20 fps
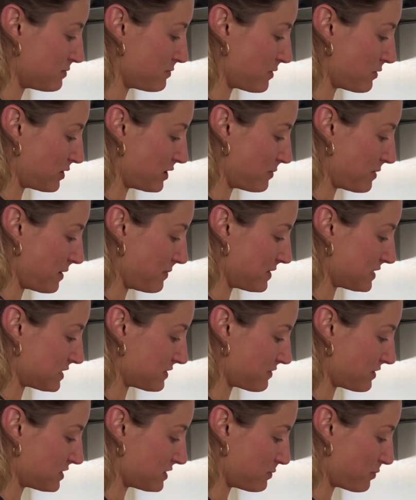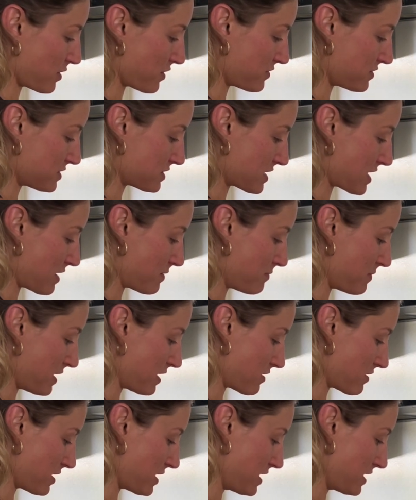One of my best friend's brothers got
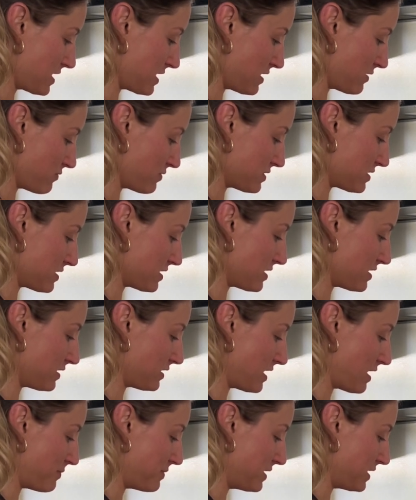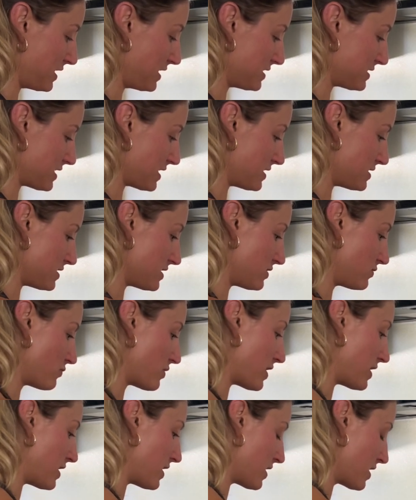married, and it was a Lebanese Indian
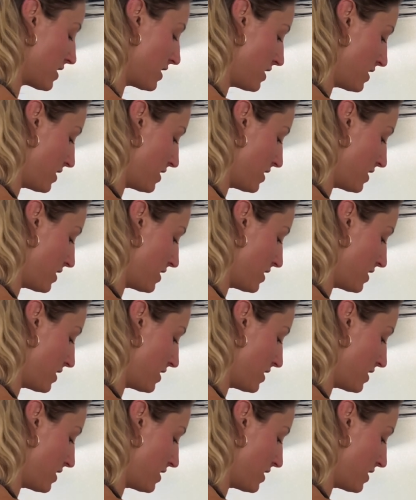wedding.